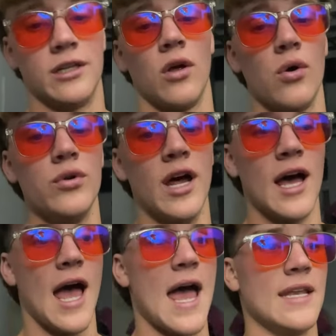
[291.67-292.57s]
load,
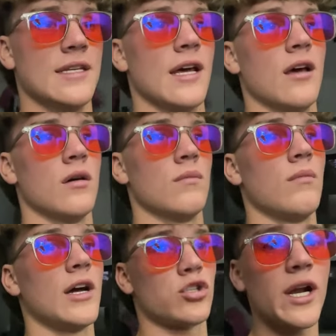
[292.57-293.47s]
and
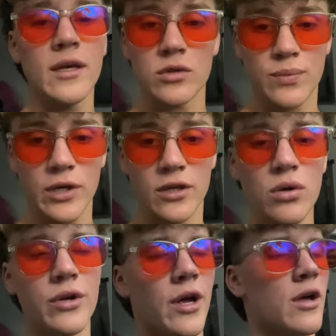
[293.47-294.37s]
my training was pretty
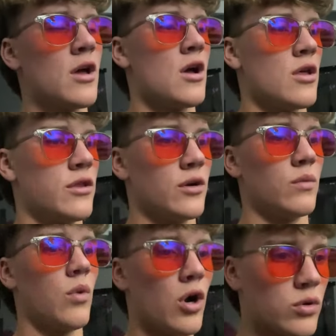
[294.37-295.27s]
good. The
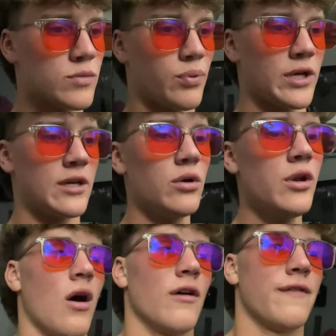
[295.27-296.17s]
work was pretty
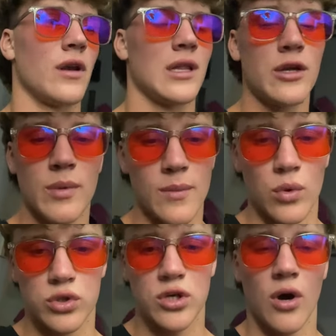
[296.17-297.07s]
good. I felt a little bit
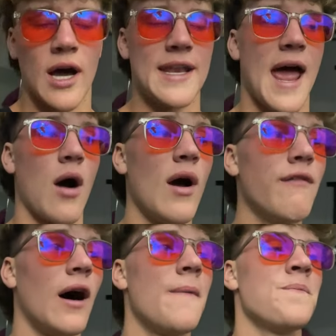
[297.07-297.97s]
more tired.
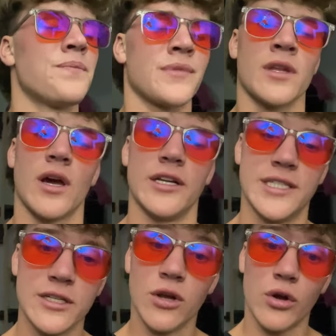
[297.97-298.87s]
However, I
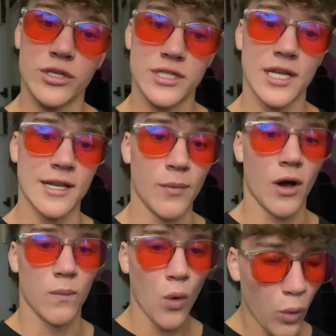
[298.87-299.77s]
did notice that in my wall